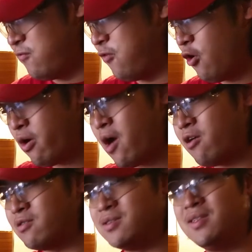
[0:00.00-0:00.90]
4
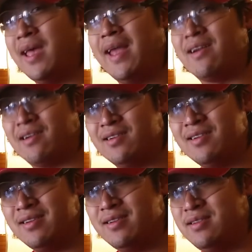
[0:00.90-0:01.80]
hours later,
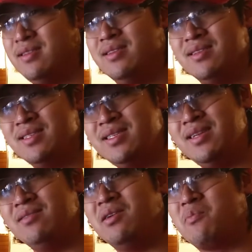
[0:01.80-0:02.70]

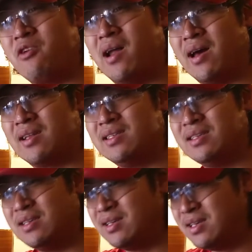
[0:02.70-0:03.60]
still no product.
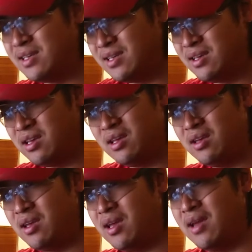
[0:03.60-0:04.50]

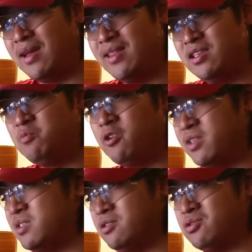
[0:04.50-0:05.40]
And at this point,
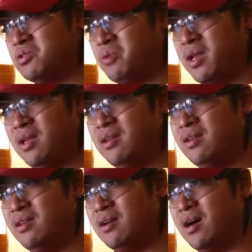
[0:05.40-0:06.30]
this is already
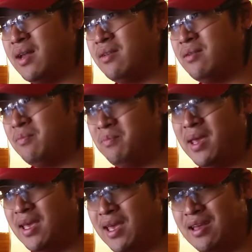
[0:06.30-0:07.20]
not
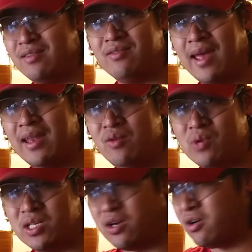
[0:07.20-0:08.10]
making any
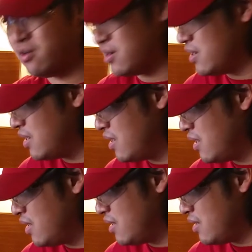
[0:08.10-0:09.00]
return.
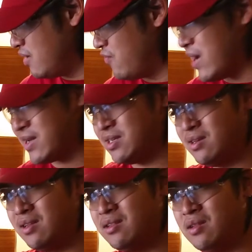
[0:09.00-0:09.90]
In fact,
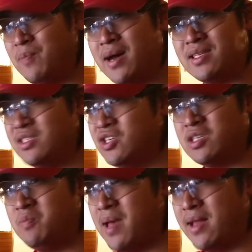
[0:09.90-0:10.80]
the boss has
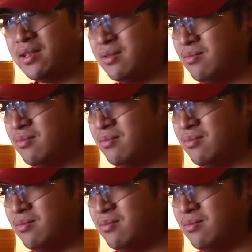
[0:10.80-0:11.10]
just spent